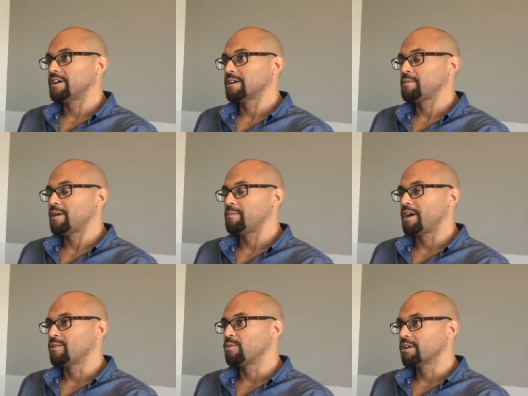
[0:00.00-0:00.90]
talk about
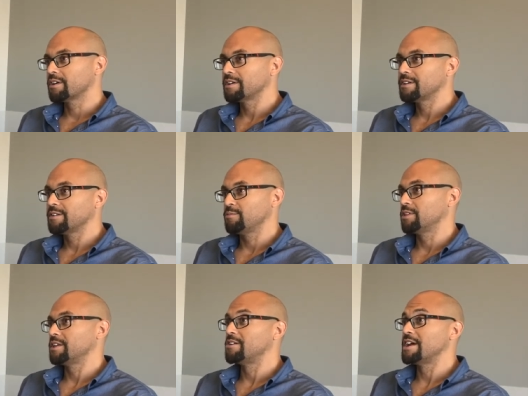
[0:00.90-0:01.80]
my work
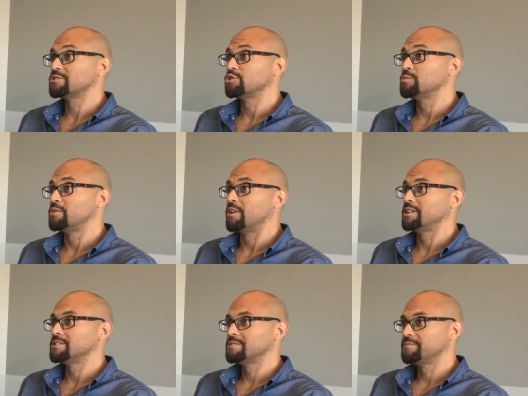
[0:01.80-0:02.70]
with international human rights.